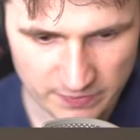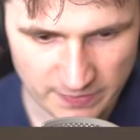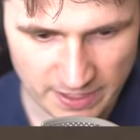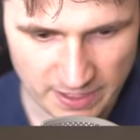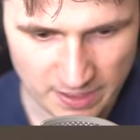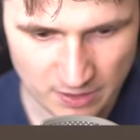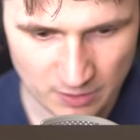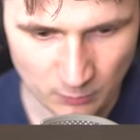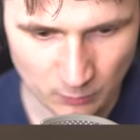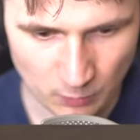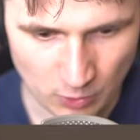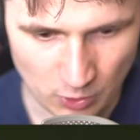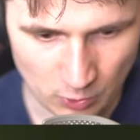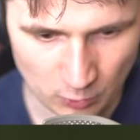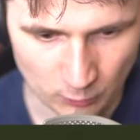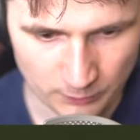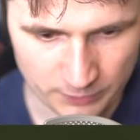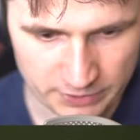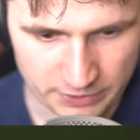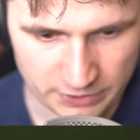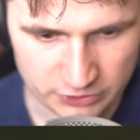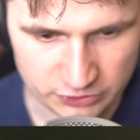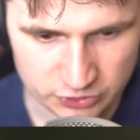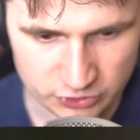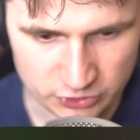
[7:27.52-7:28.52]
now all we
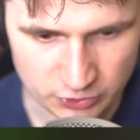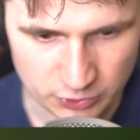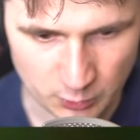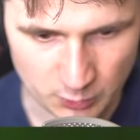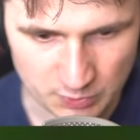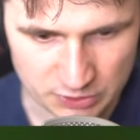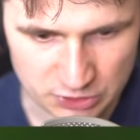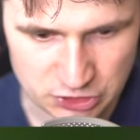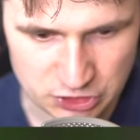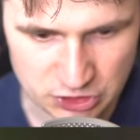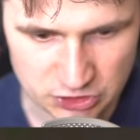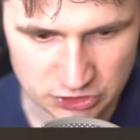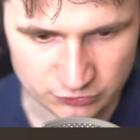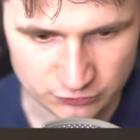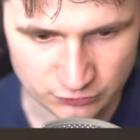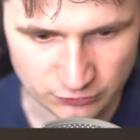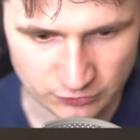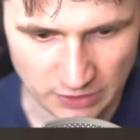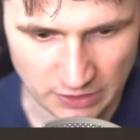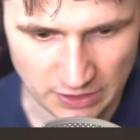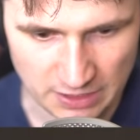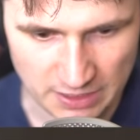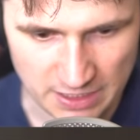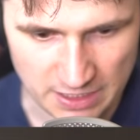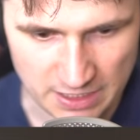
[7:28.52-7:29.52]
need to do is just
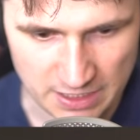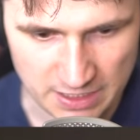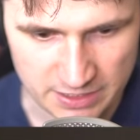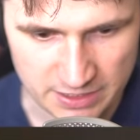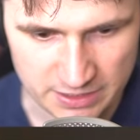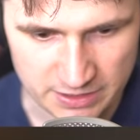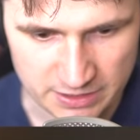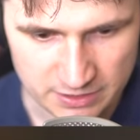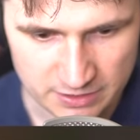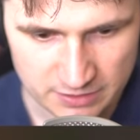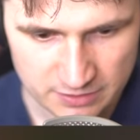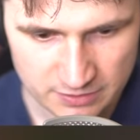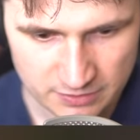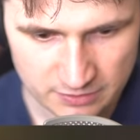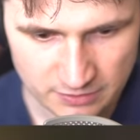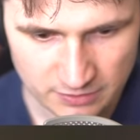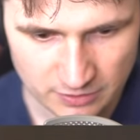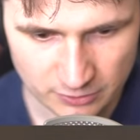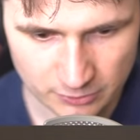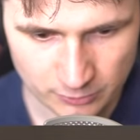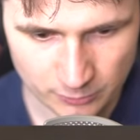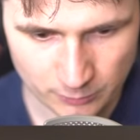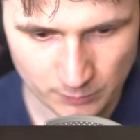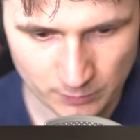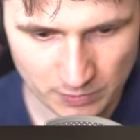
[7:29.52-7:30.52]
fly
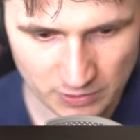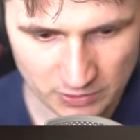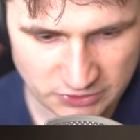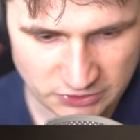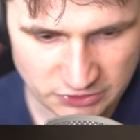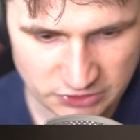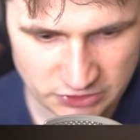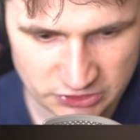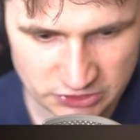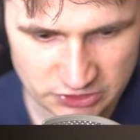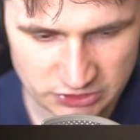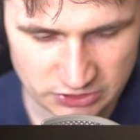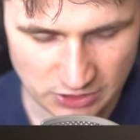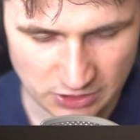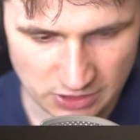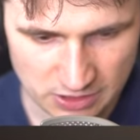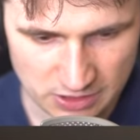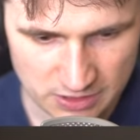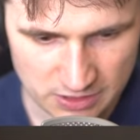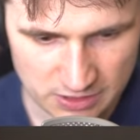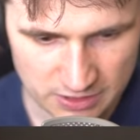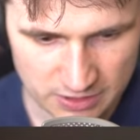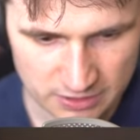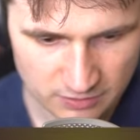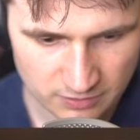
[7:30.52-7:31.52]
across the
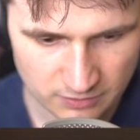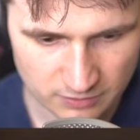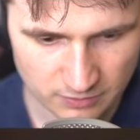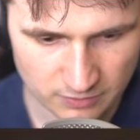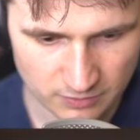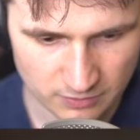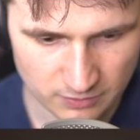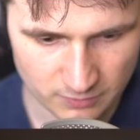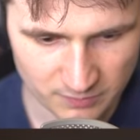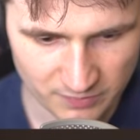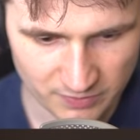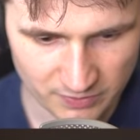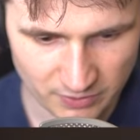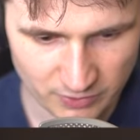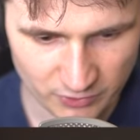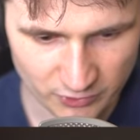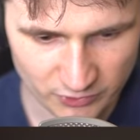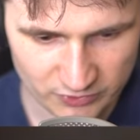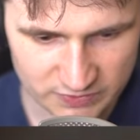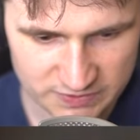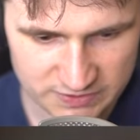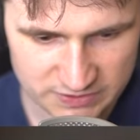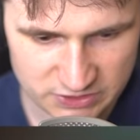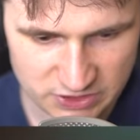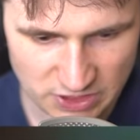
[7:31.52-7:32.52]
sky. Oh no,
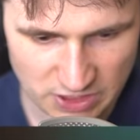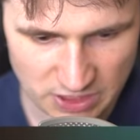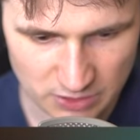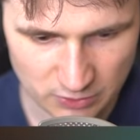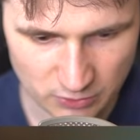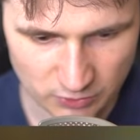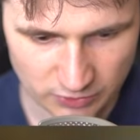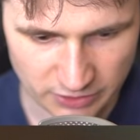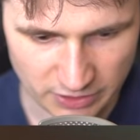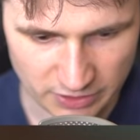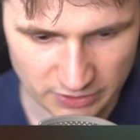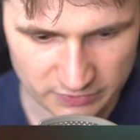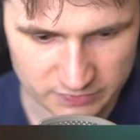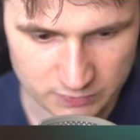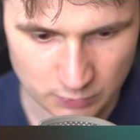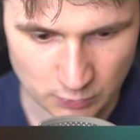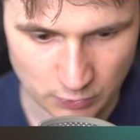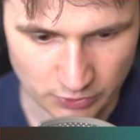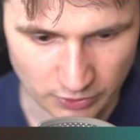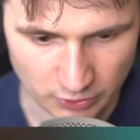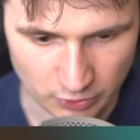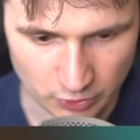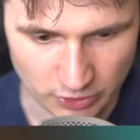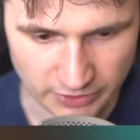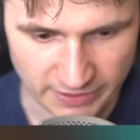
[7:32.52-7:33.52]
this is not looking, it's
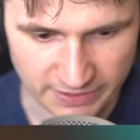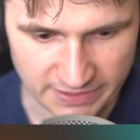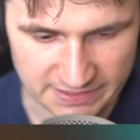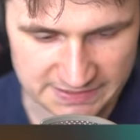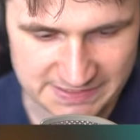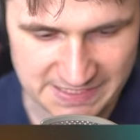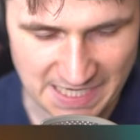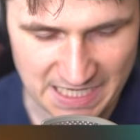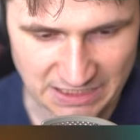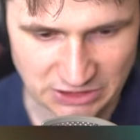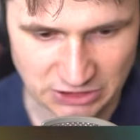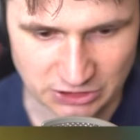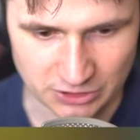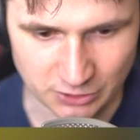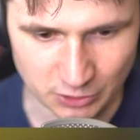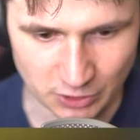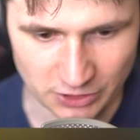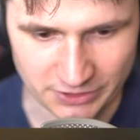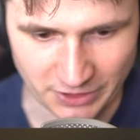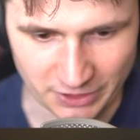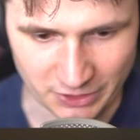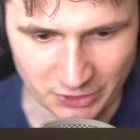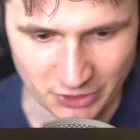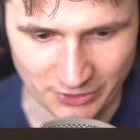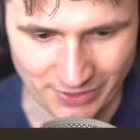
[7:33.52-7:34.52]
looking good. It is actually
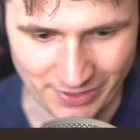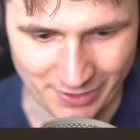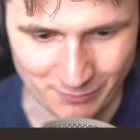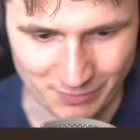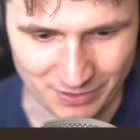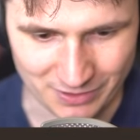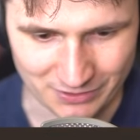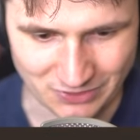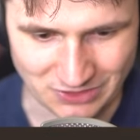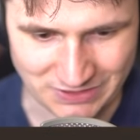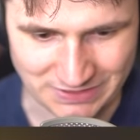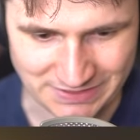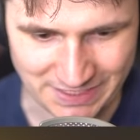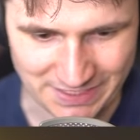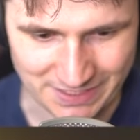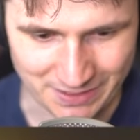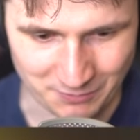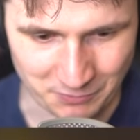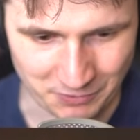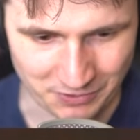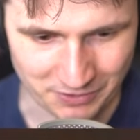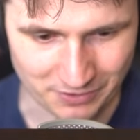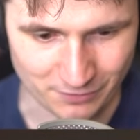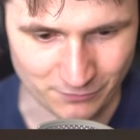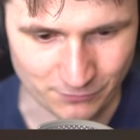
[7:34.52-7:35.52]
looking good. I wanted to say that
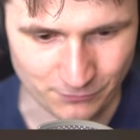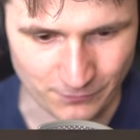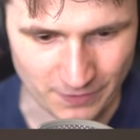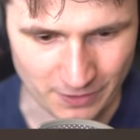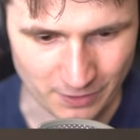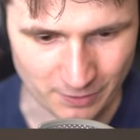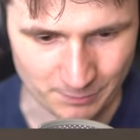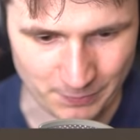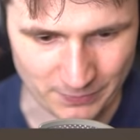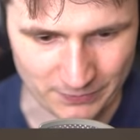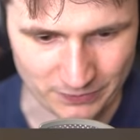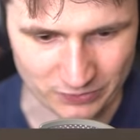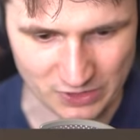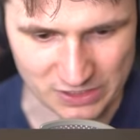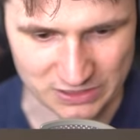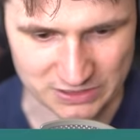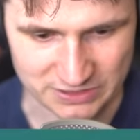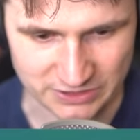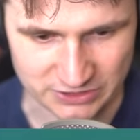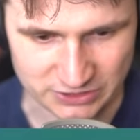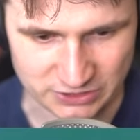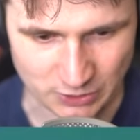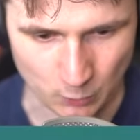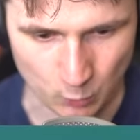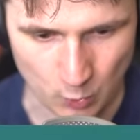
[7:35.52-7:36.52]
we're gonna fail, but this
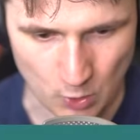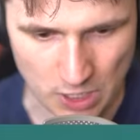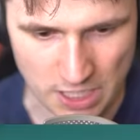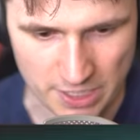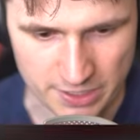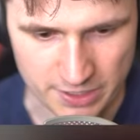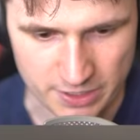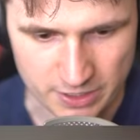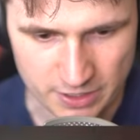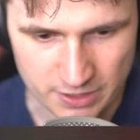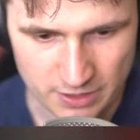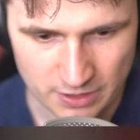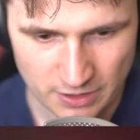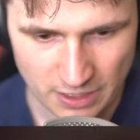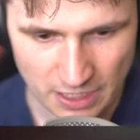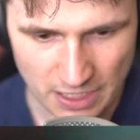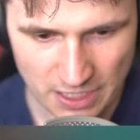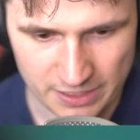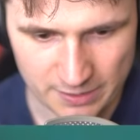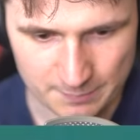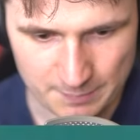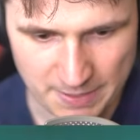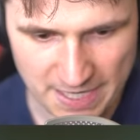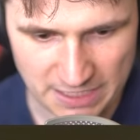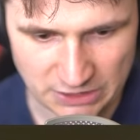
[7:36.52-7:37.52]
is the one.
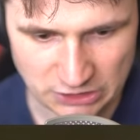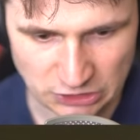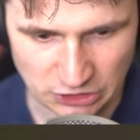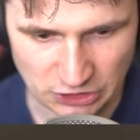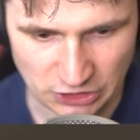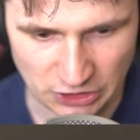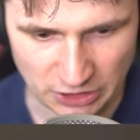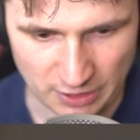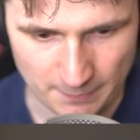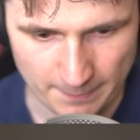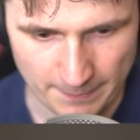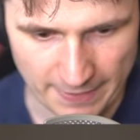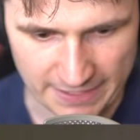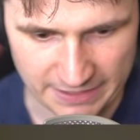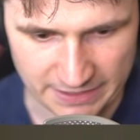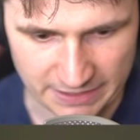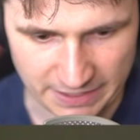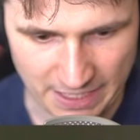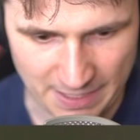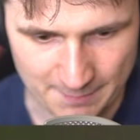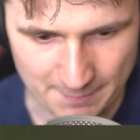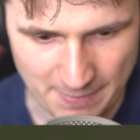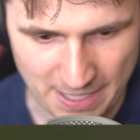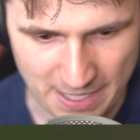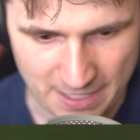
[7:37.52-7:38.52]
I am actually gonna make it,
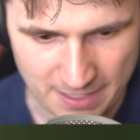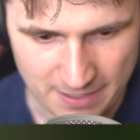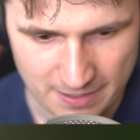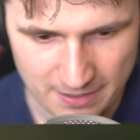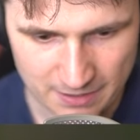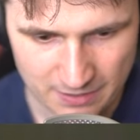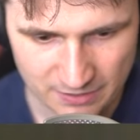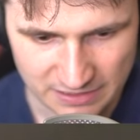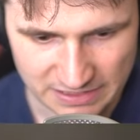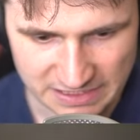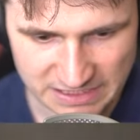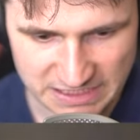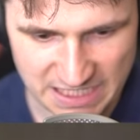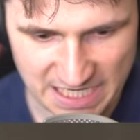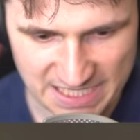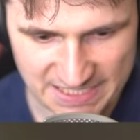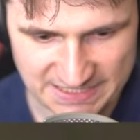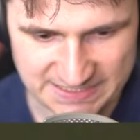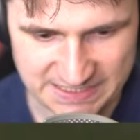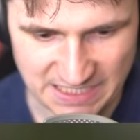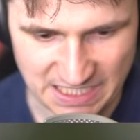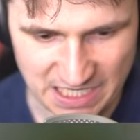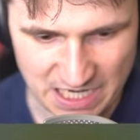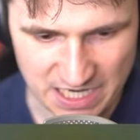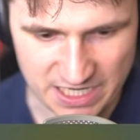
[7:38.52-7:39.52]
am I?
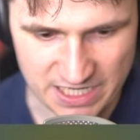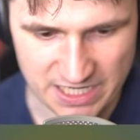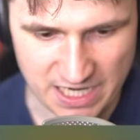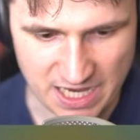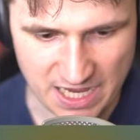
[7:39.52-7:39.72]
Yes, I